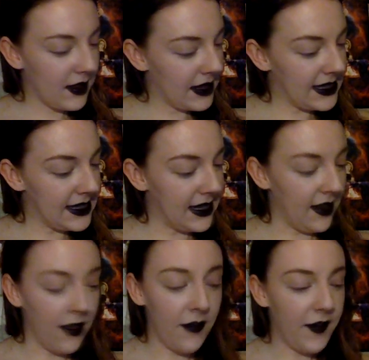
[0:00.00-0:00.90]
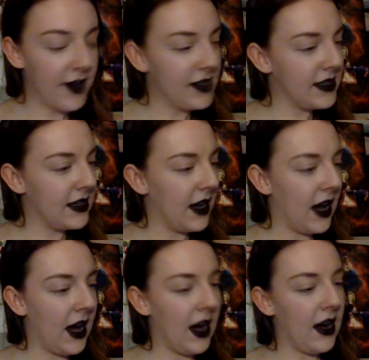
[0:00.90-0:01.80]
Let's see, the first
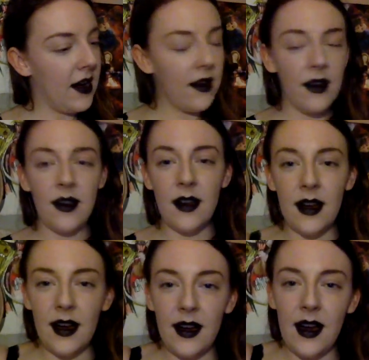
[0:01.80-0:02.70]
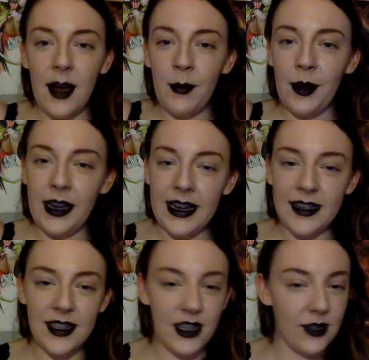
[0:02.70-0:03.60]
I'm reading
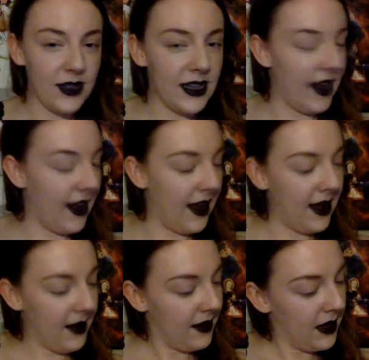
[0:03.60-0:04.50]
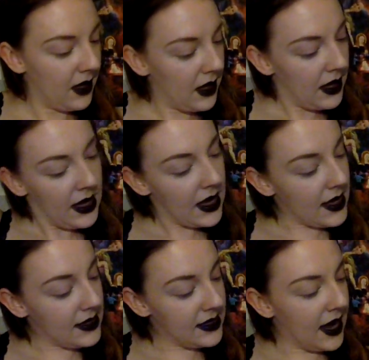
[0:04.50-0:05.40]
to you today
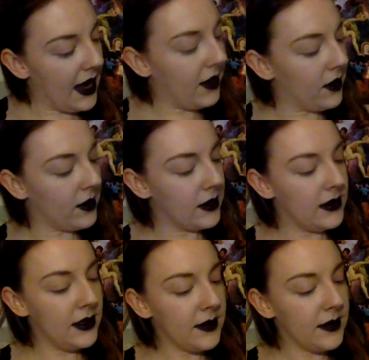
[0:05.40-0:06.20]
is titled